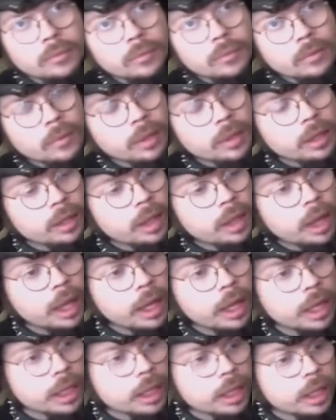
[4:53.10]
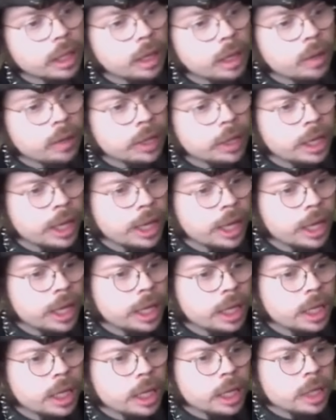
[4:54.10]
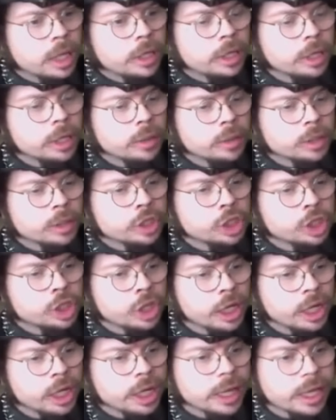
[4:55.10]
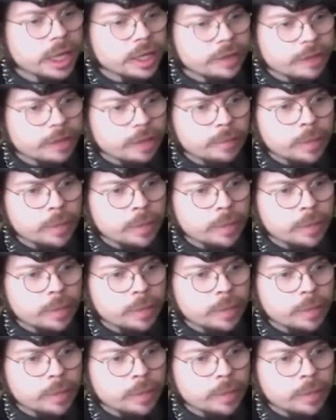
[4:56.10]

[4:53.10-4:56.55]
And like, okay, you're a chick and some